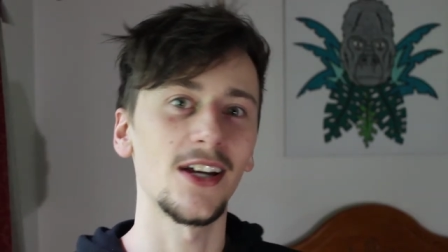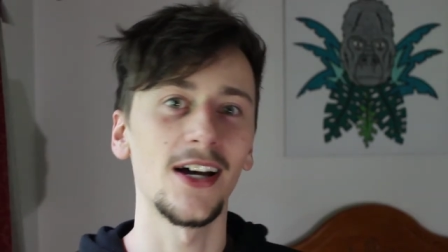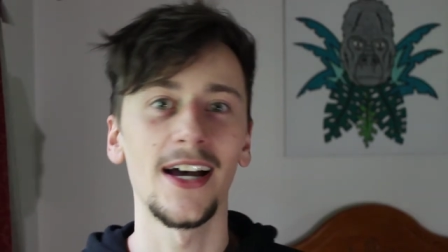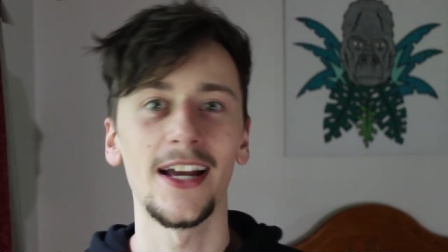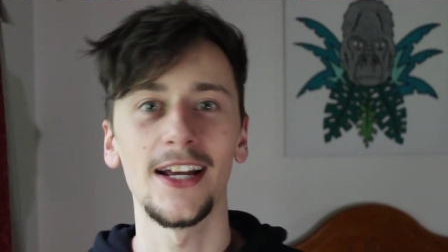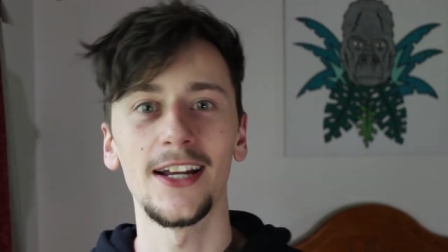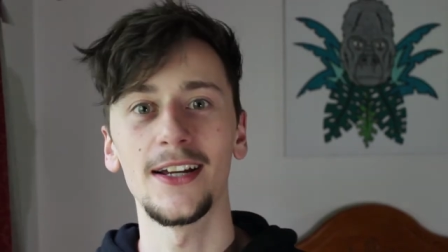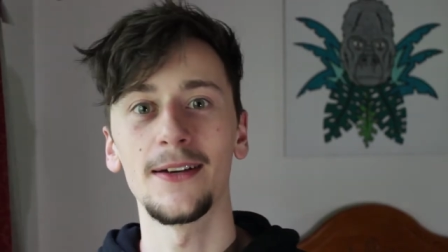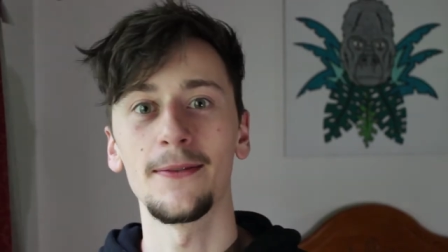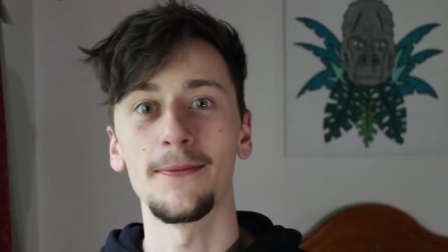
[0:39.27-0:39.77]

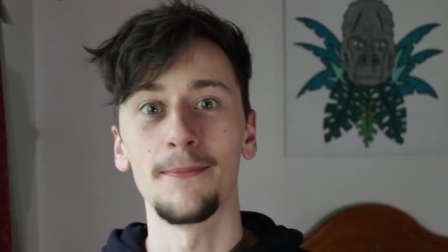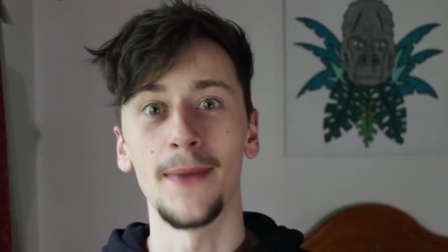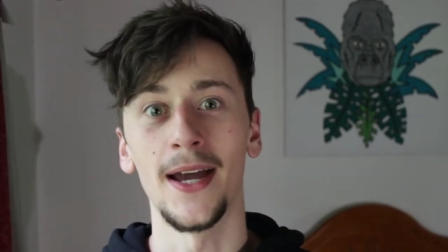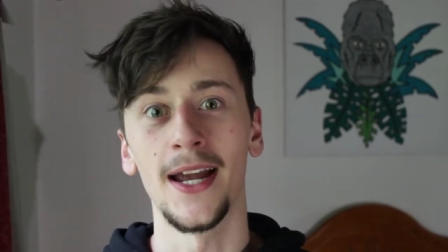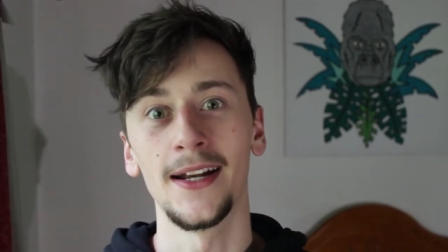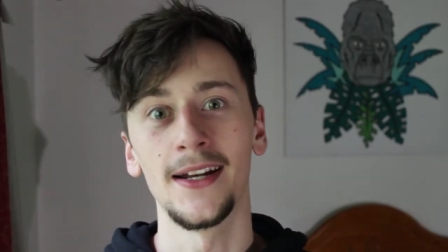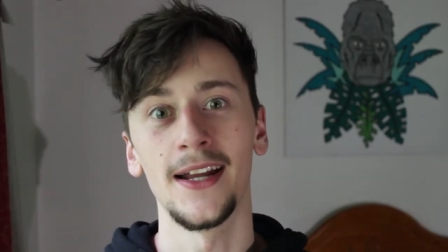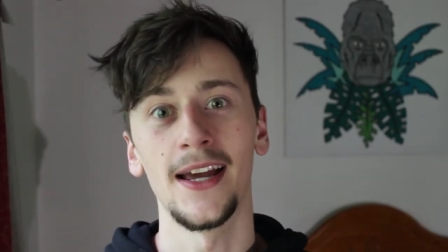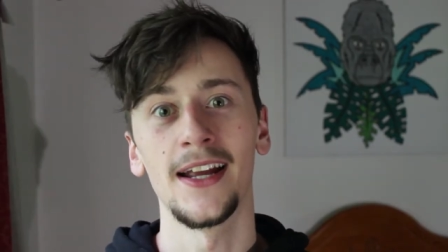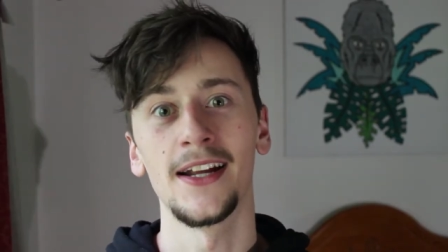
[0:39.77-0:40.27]
I
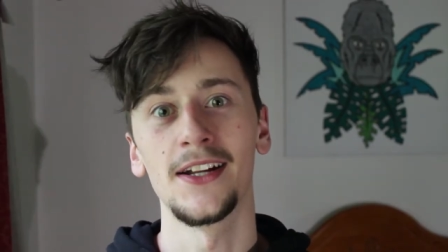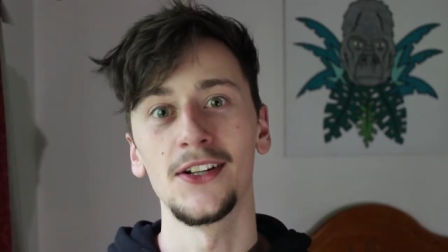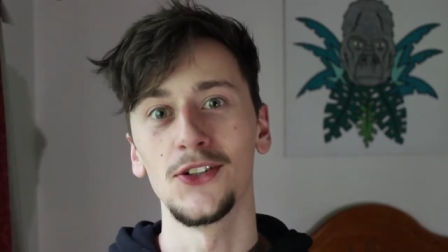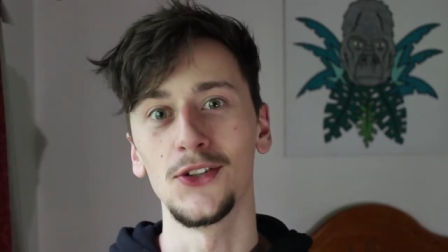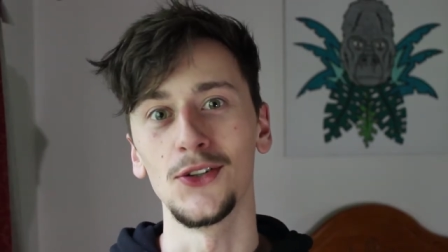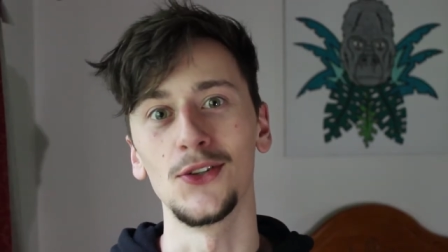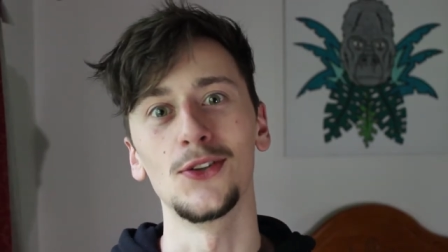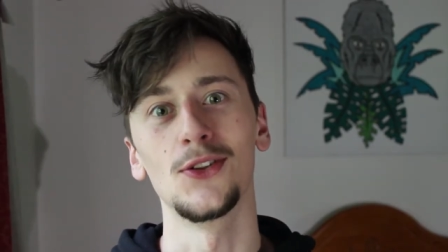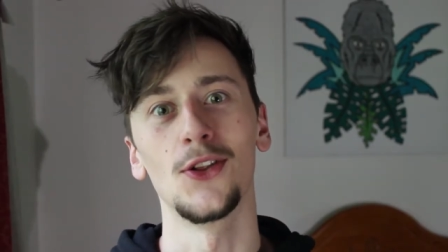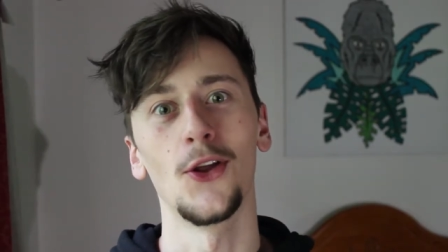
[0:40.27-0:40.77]
made a
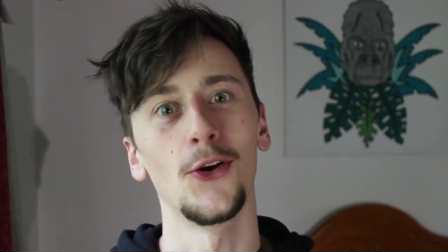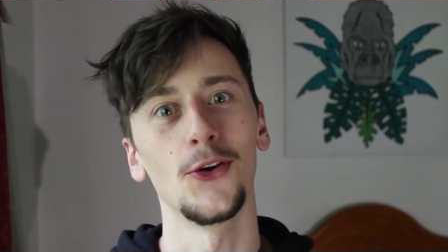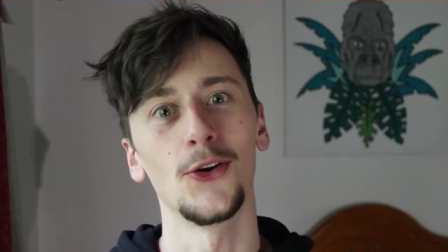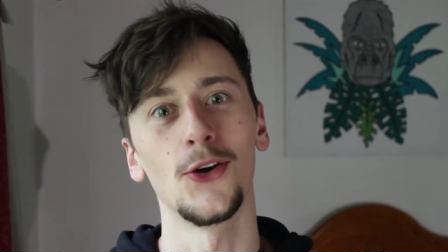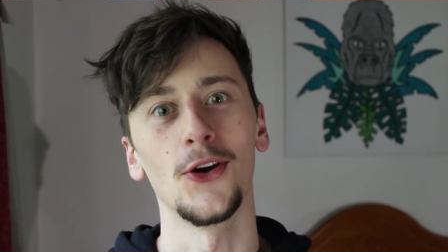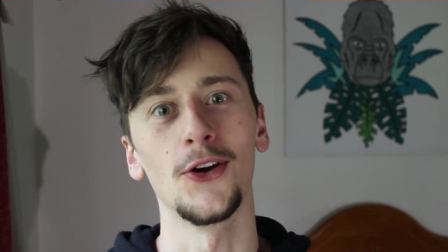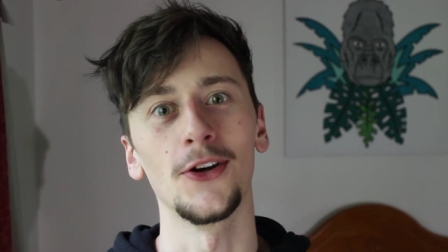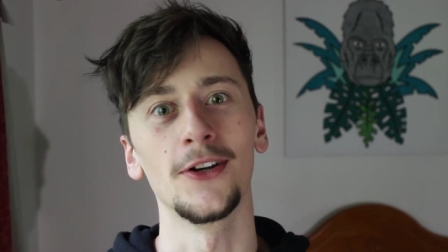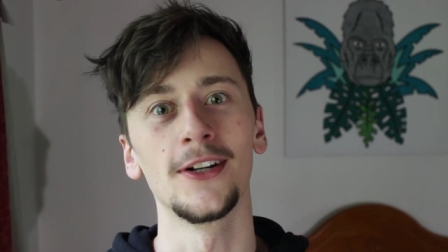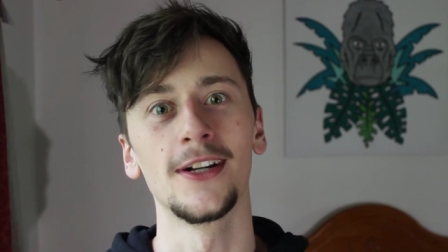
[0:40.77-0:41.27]
new
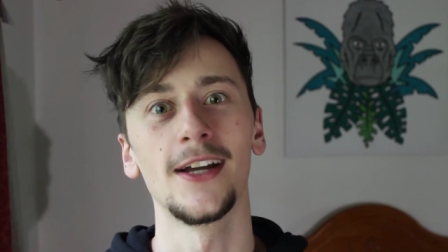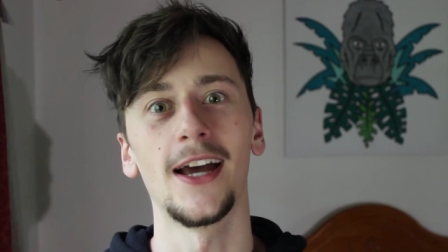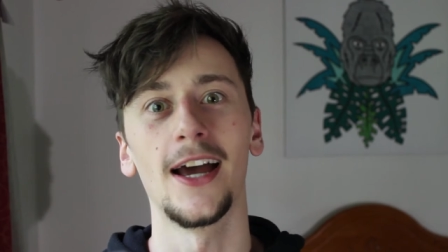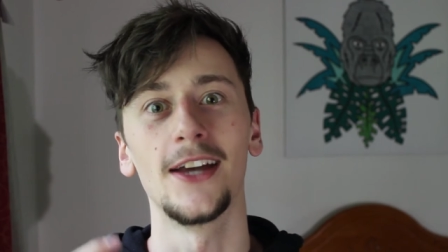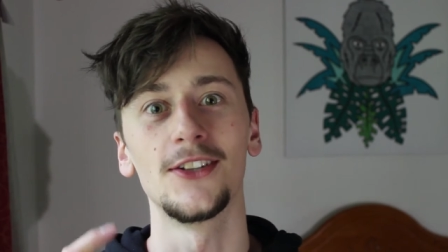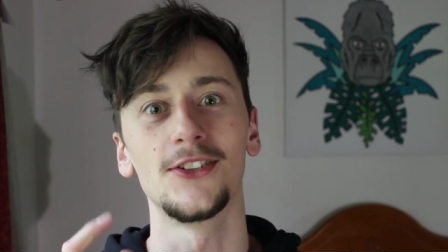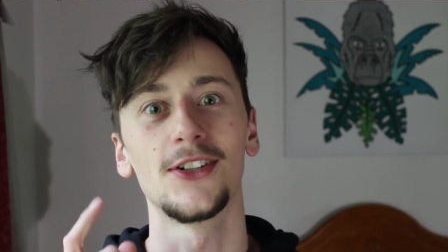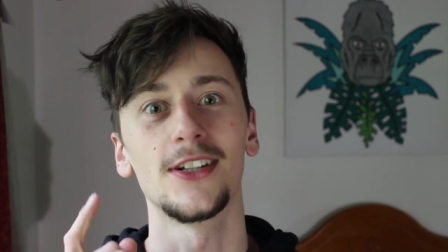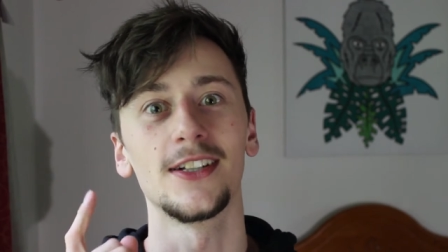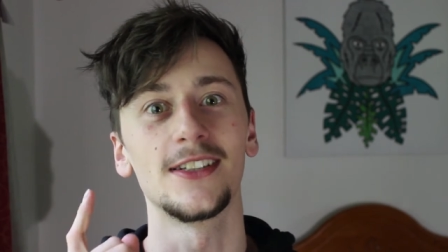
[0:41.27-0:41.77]
logo.
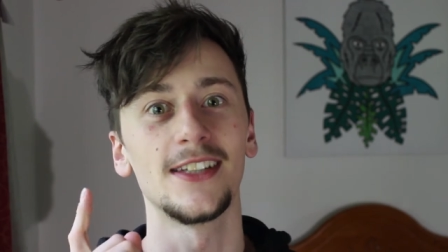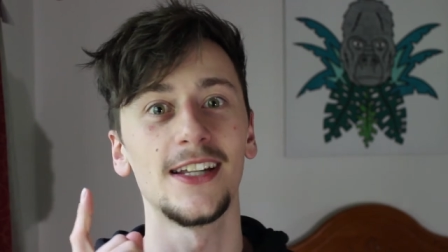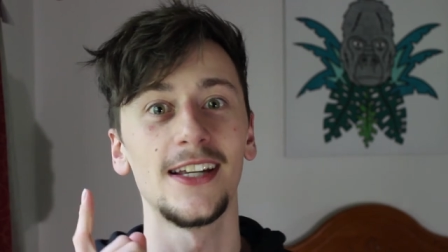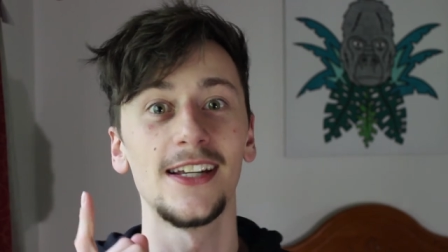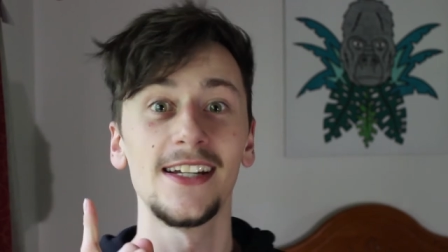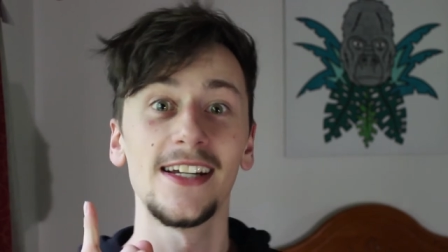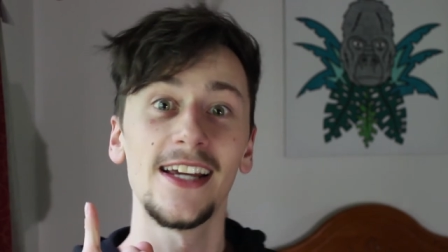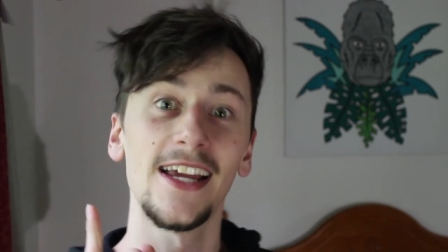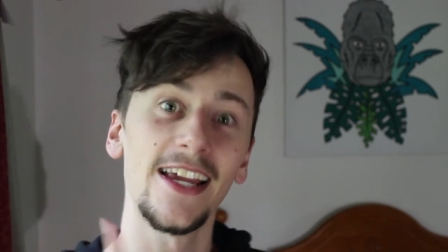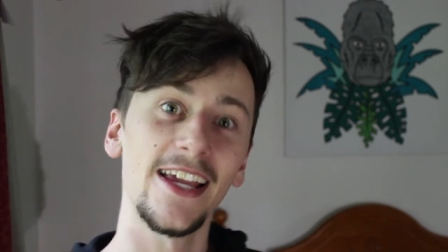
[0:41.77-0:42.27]
As you can
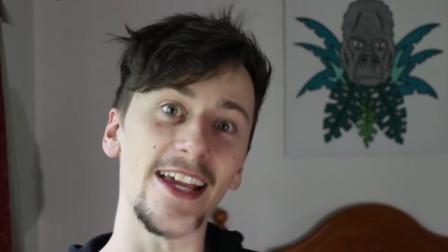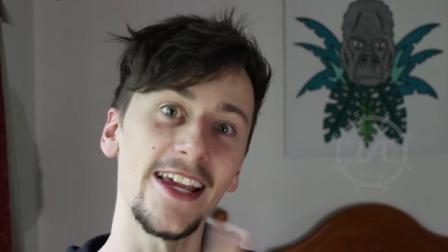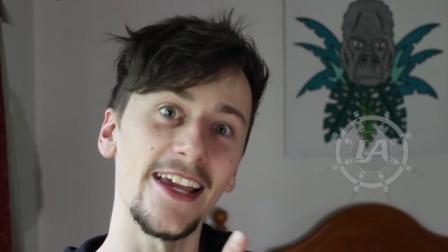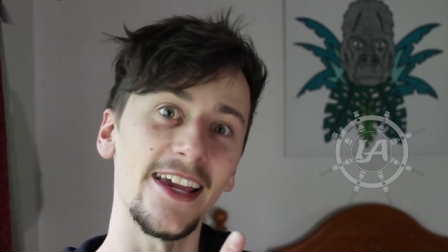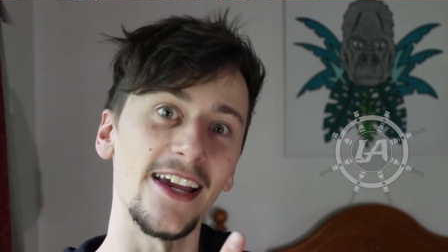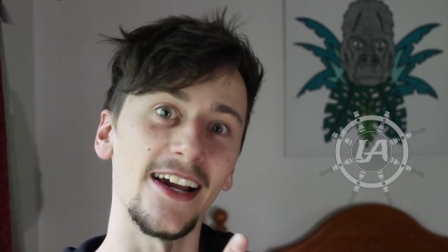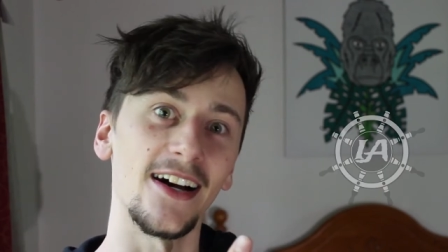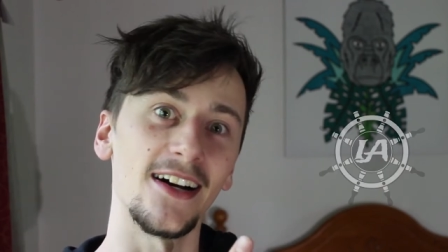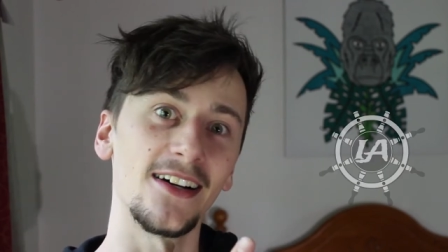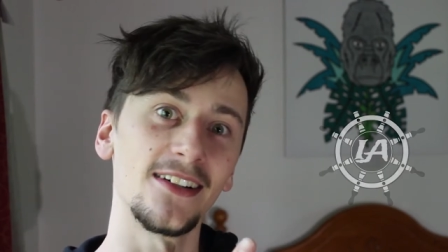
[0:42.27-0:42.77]
see
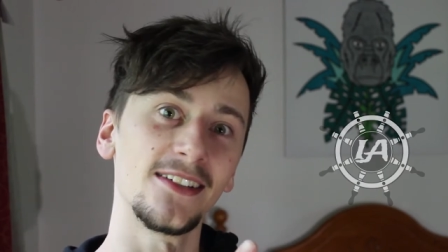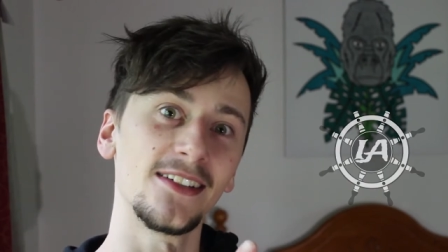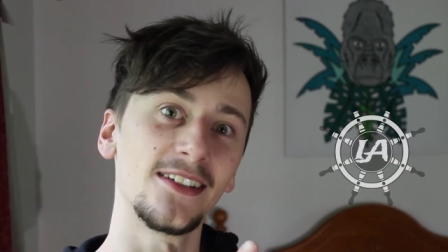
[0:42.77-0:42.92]
here.